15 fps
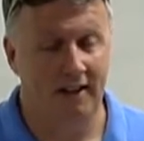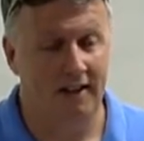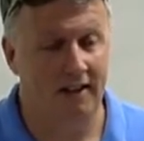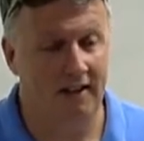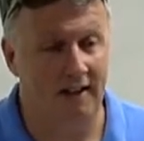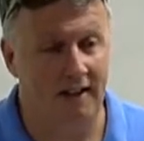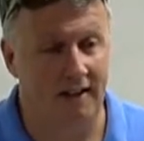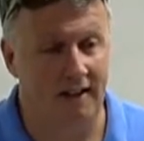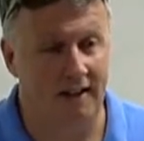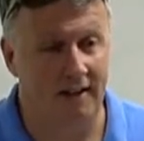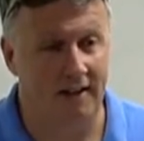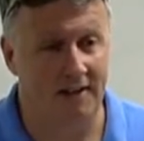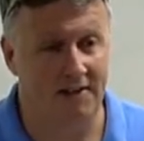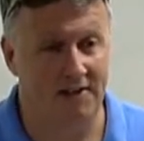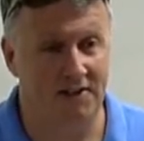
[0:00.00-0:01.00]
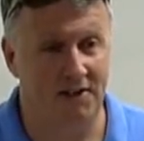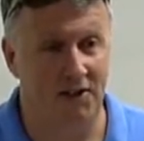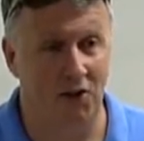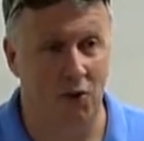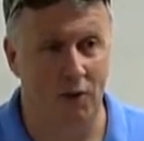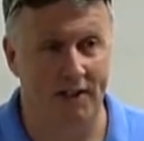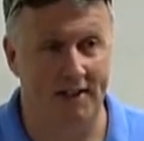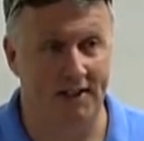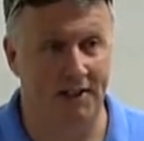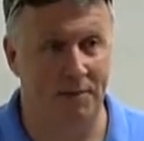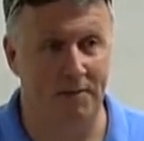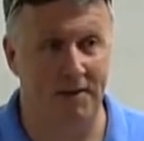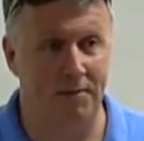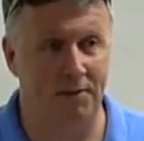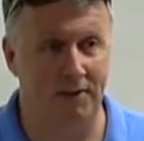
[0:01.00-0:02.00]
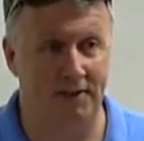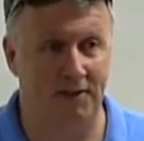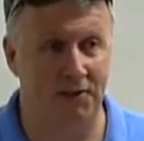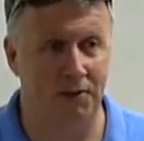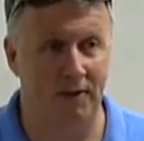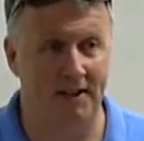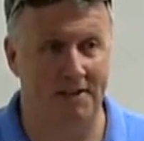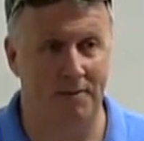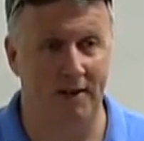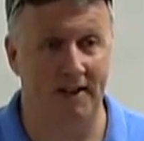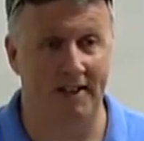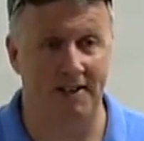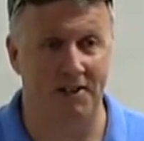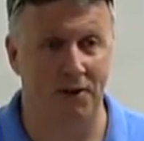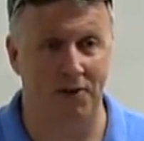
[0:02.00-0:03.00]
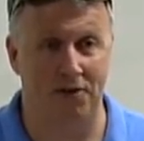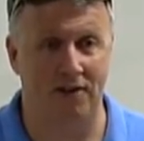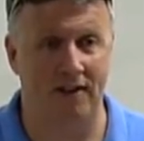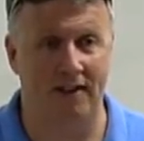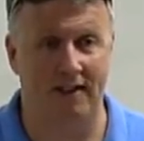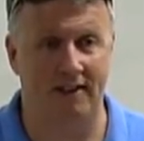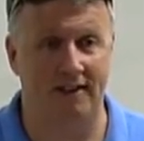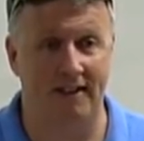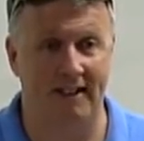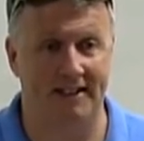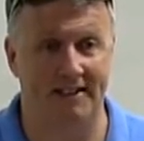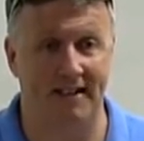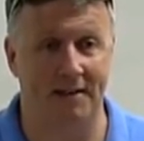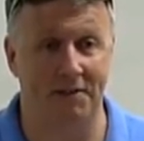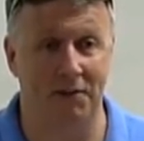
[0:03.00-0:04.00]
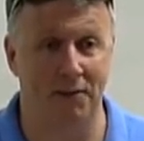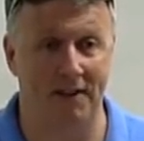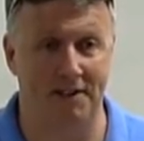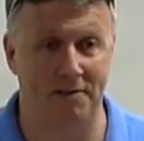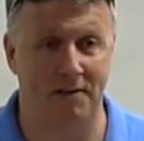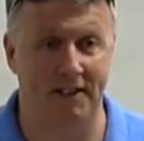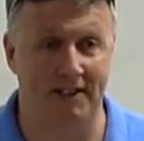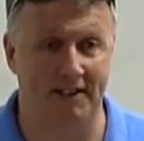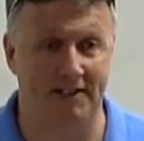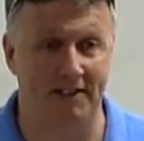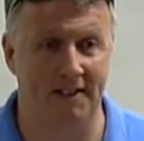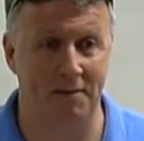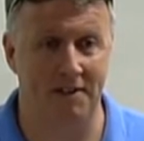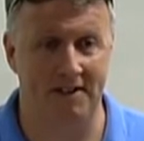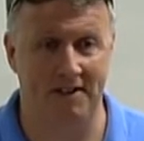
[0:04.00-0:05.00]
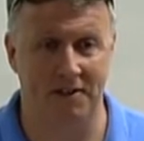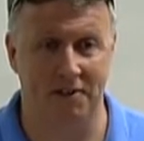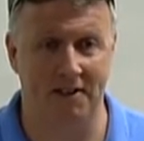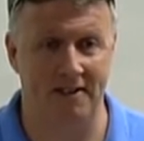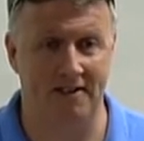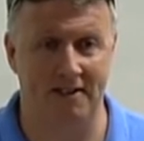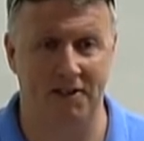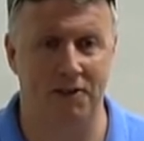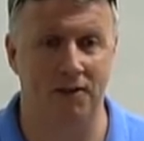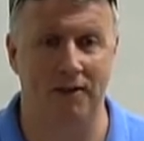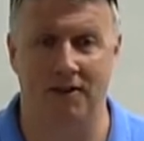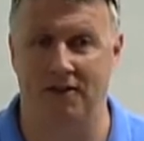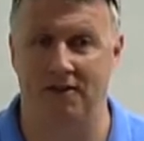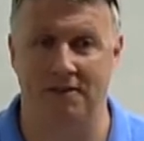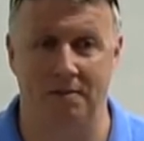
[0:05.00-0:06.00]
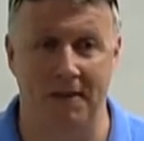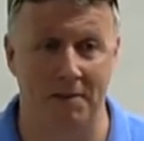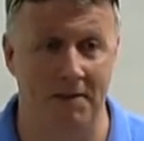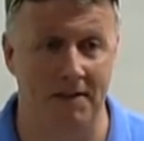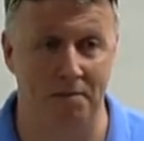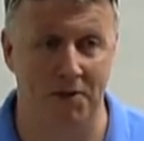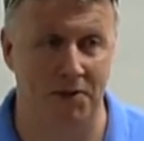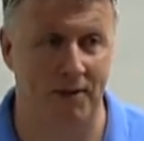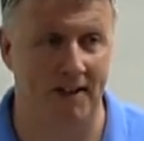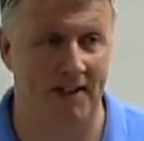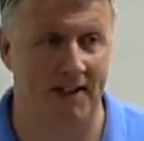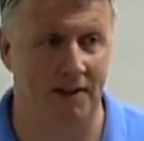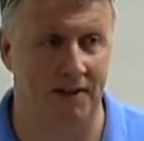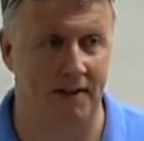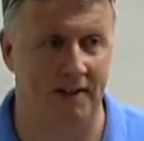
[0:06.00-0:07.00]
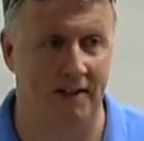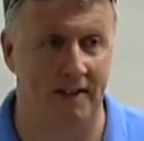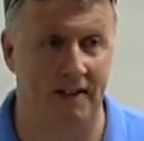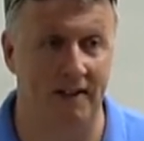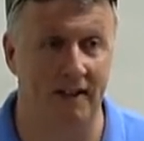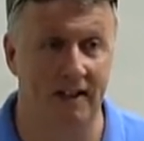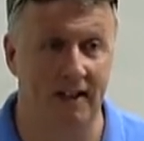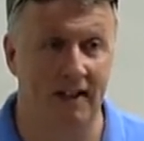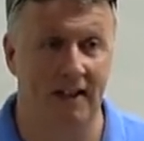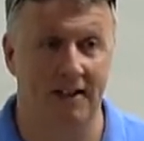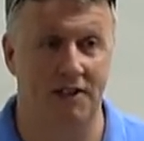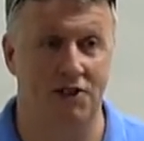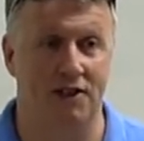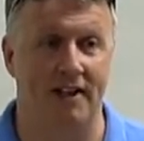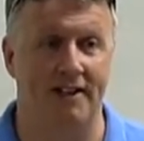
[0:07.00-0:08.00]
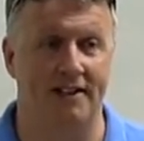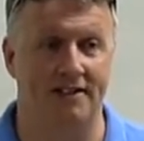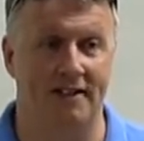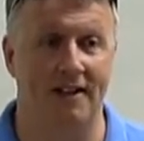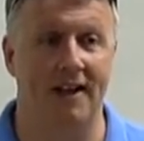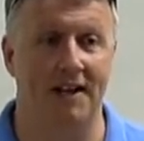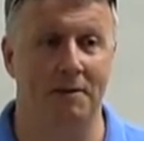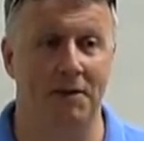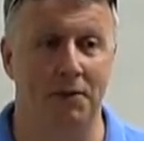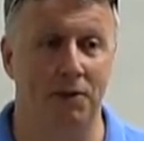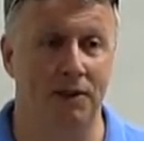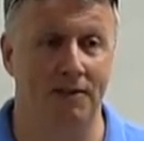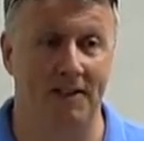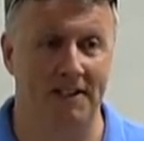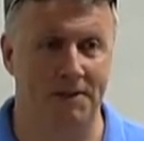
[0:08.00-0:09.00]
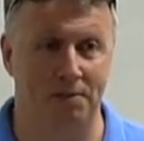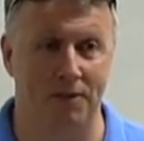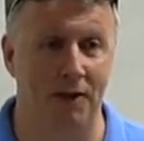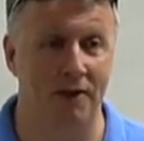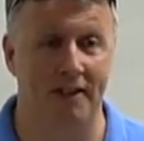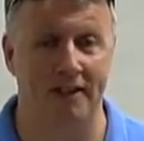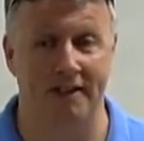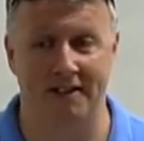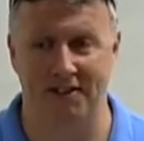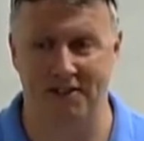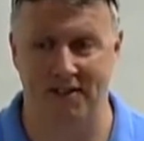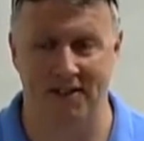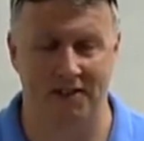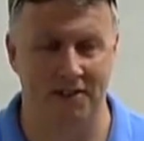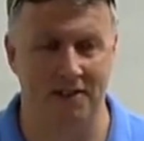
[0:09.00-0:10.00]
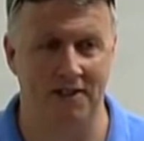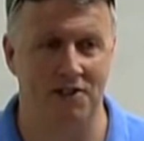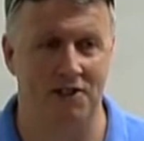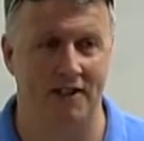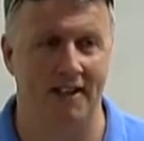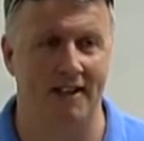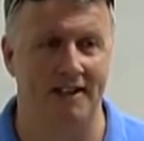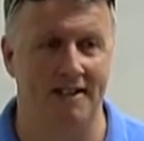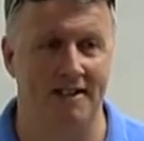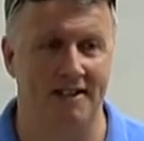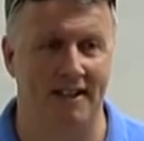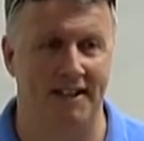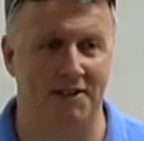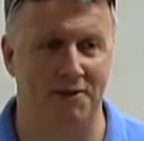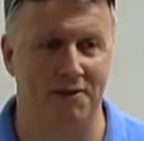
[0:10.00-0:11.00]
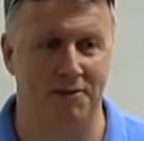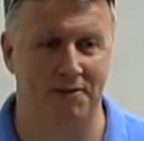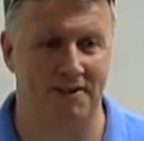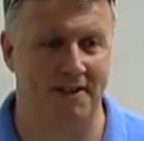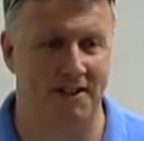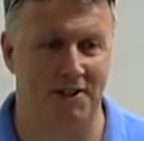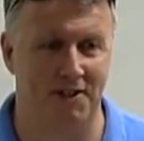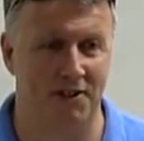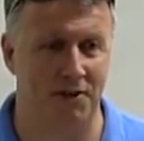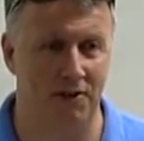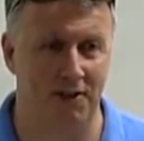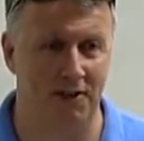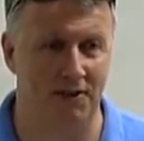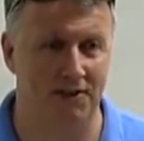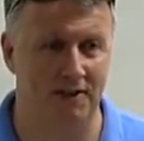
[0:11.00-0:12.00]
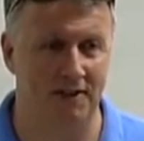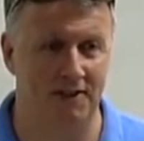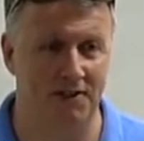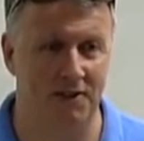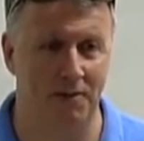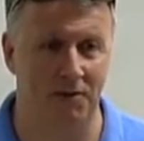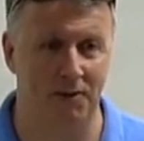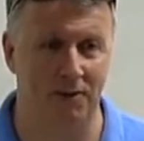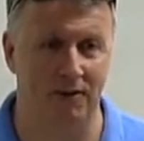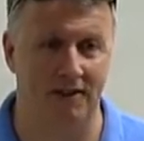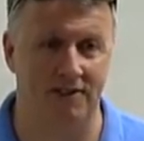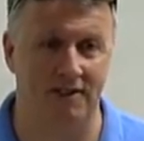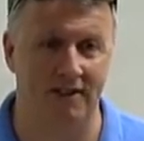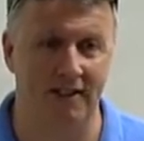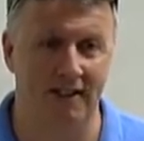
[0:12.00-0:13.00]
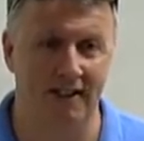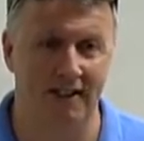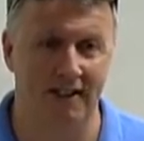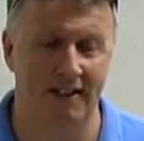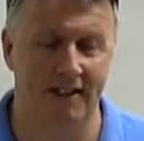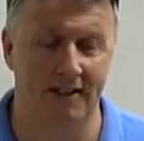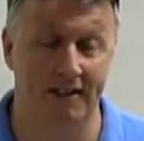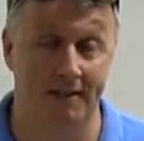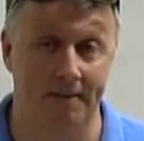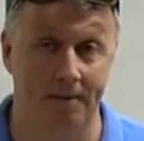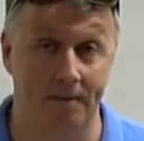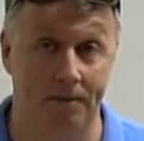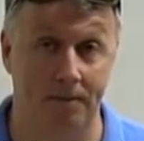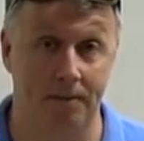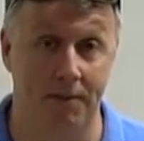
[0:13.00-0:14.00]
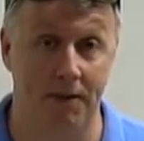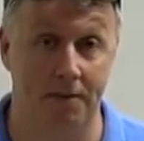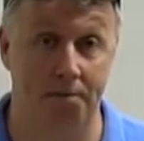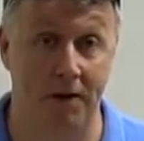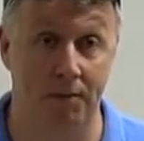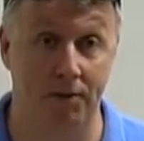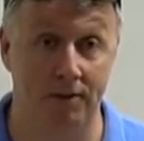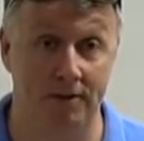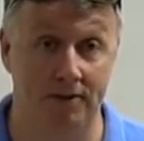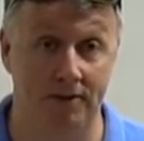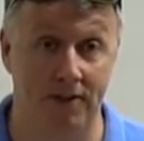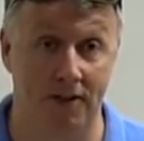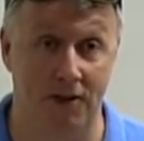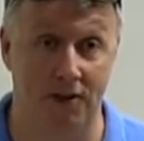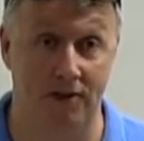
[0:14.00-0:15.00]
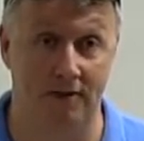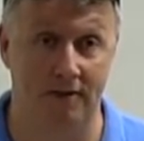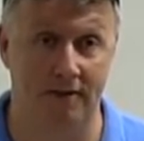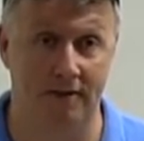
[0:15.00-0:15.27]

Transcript: Uh, and so we tell people if you raise money, don't think the next time you raise money it's going to be so easy. Who knows? Maybe between now and then the Chinese economy will have exploded and there's another giant disastrous recession. Who knows? Assume the worst. Um, but bubble? No.